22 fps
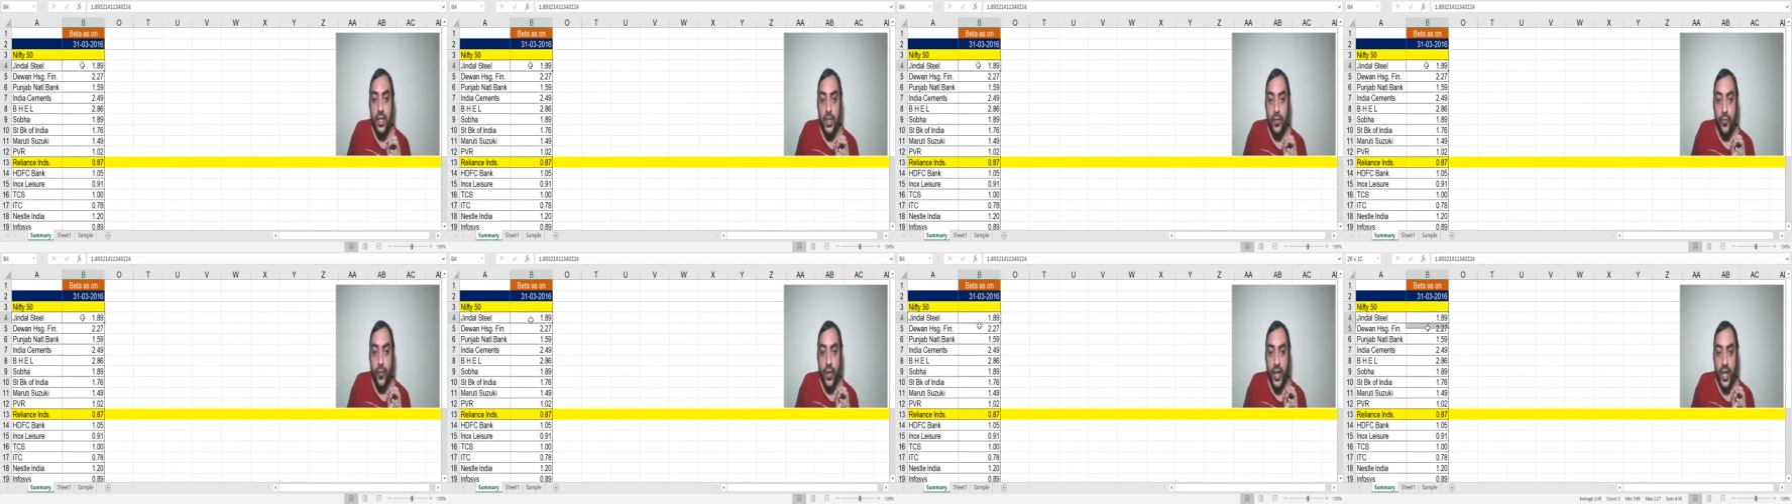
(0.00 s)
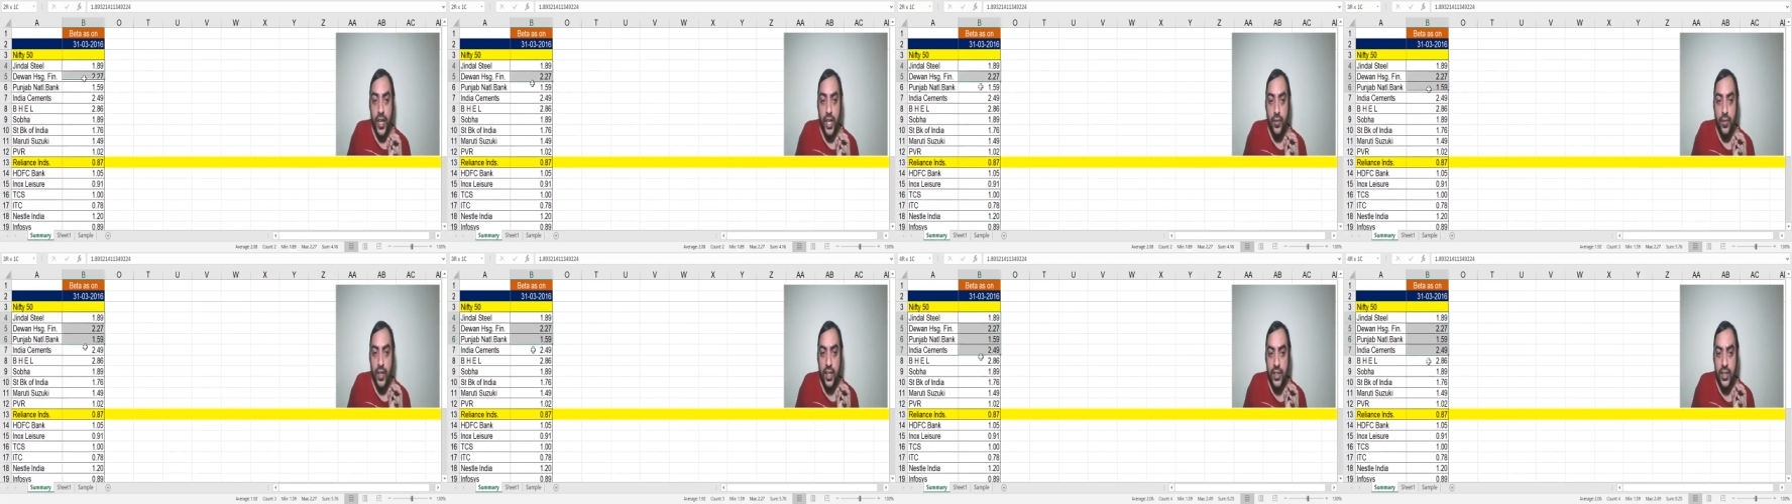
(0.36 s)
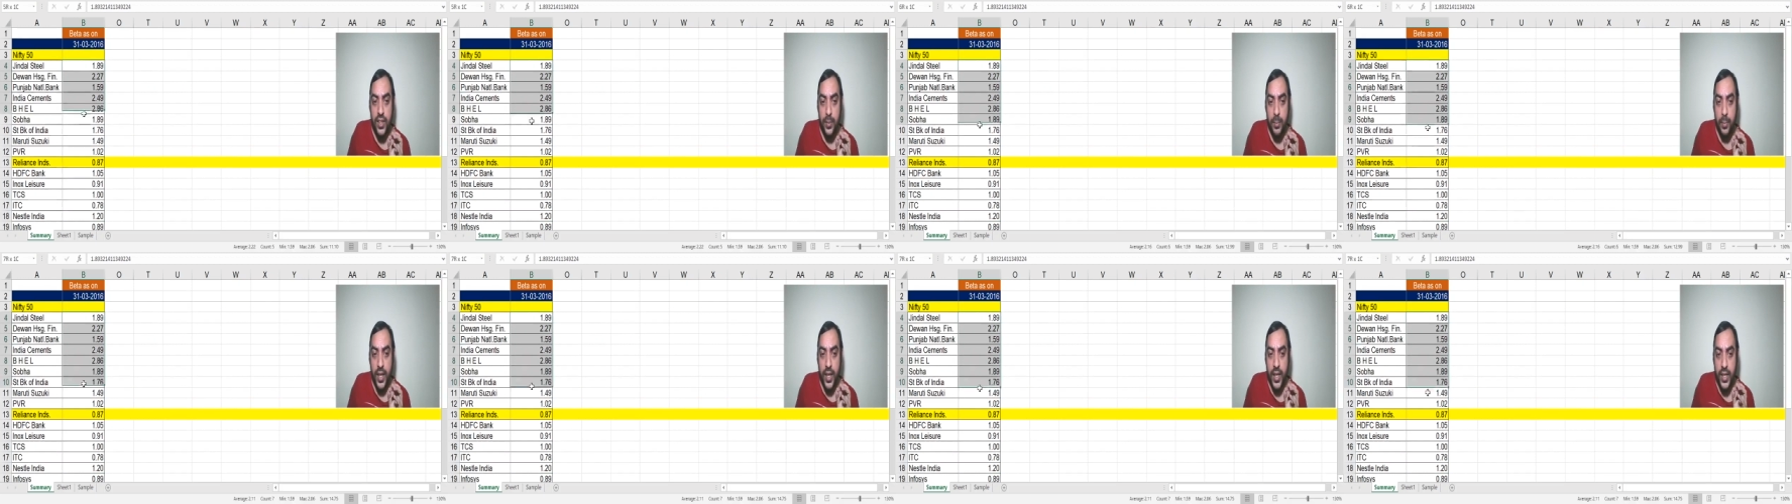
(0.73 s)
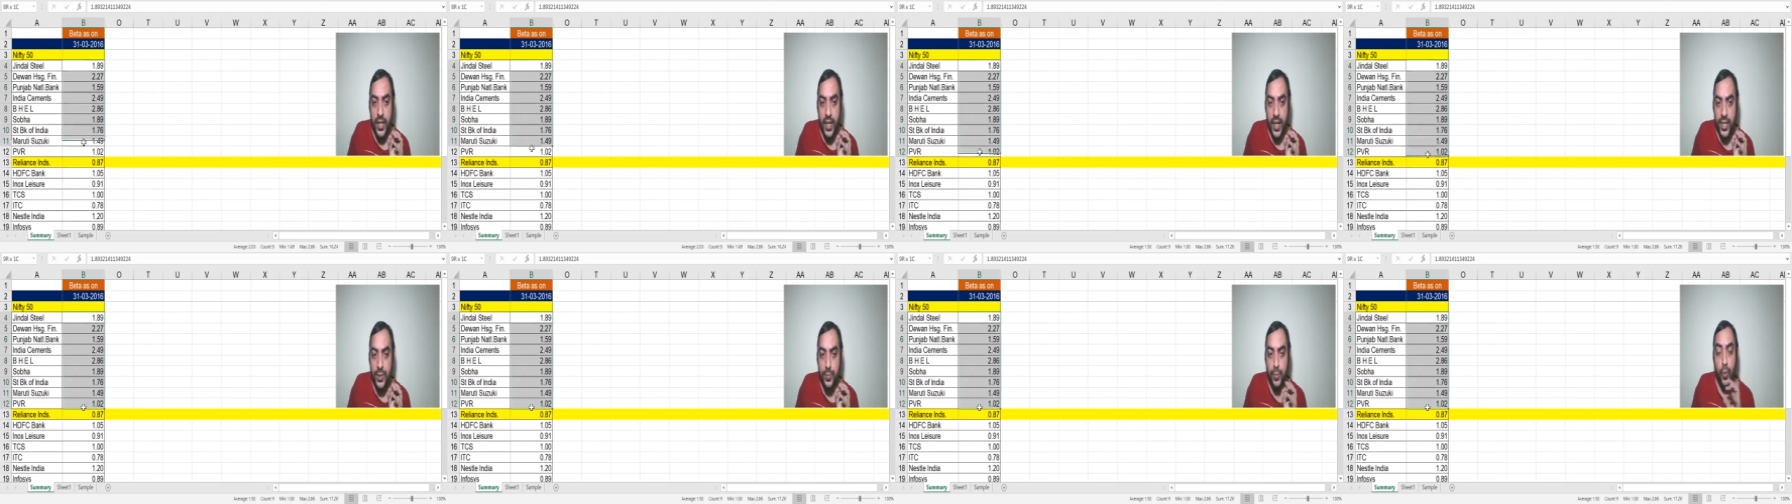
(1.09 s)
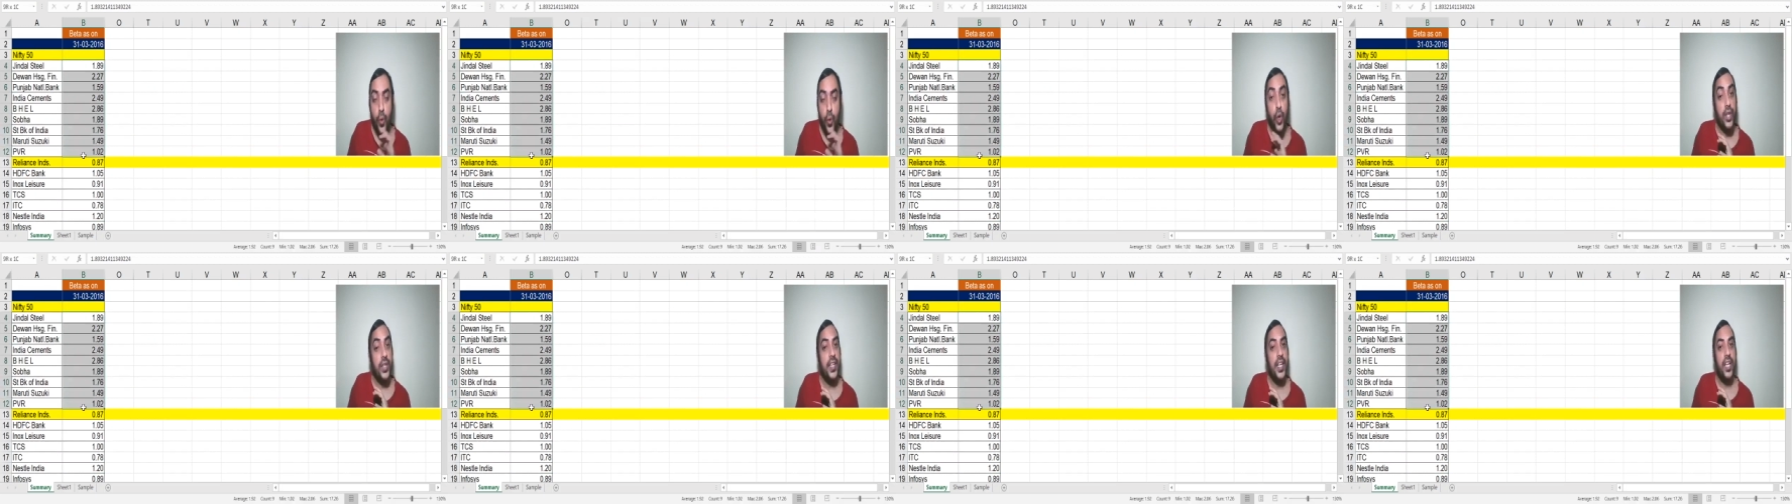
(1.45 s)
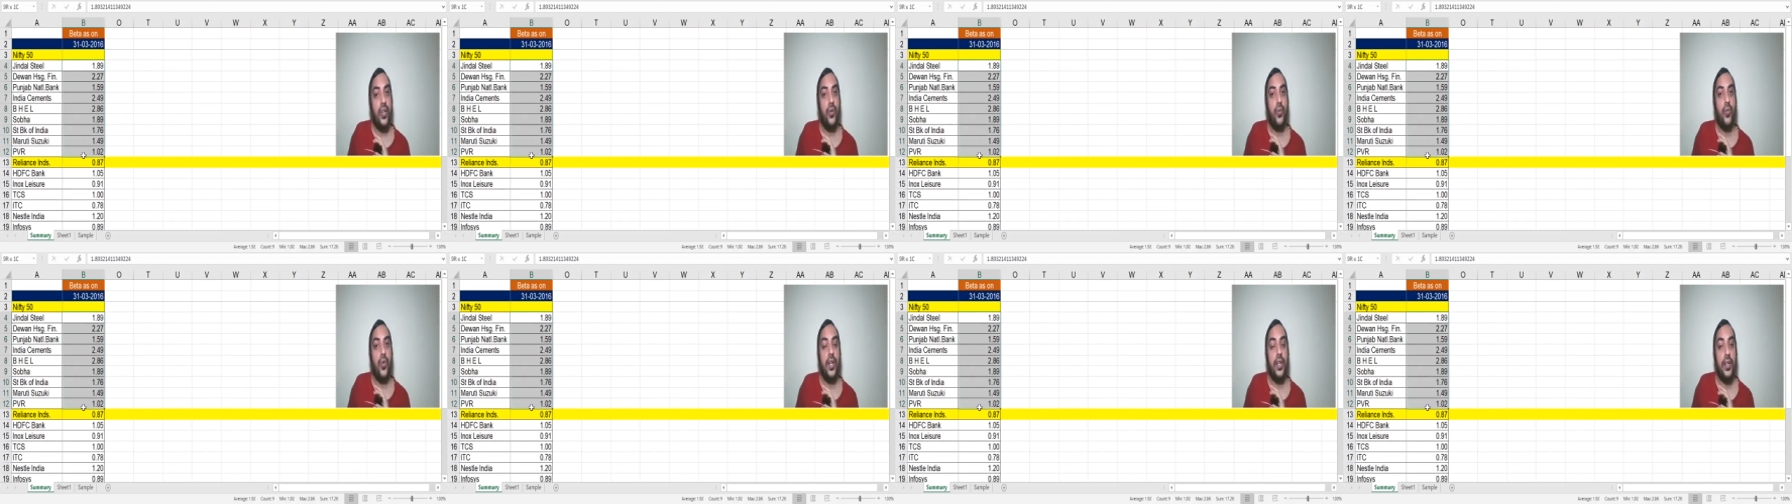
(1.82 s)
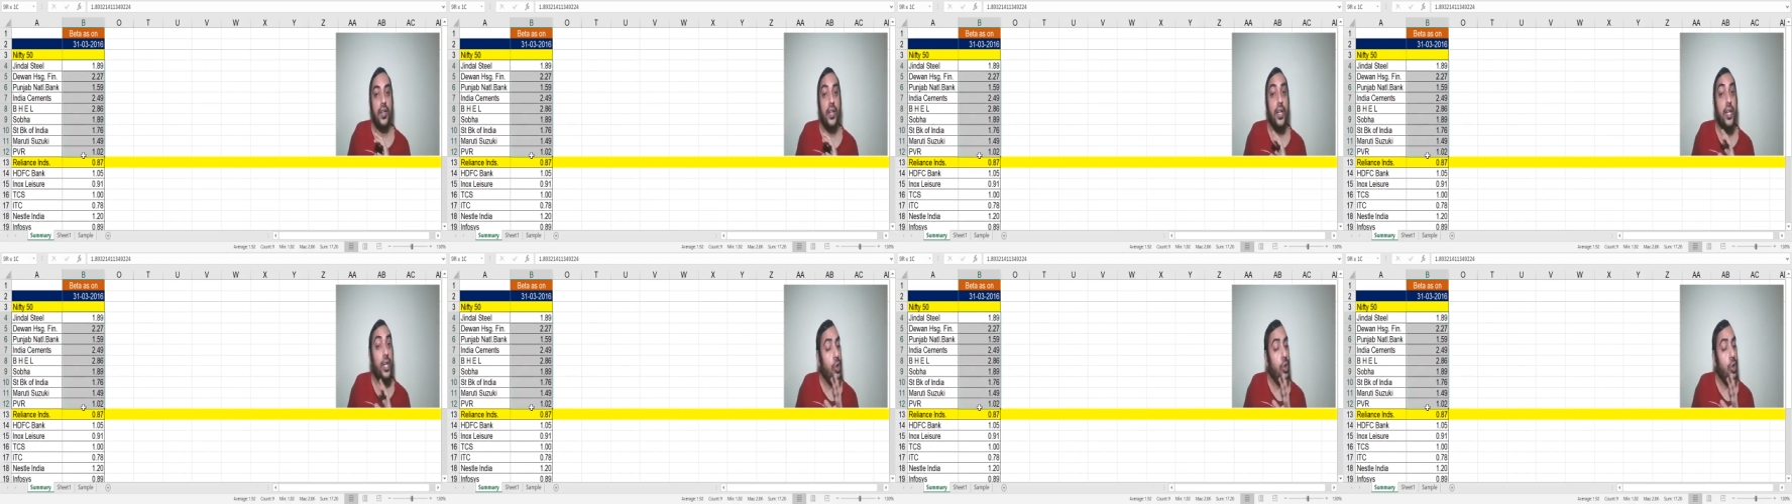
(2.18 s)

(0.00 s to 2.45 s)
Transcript: Wherever the beta is more than 1,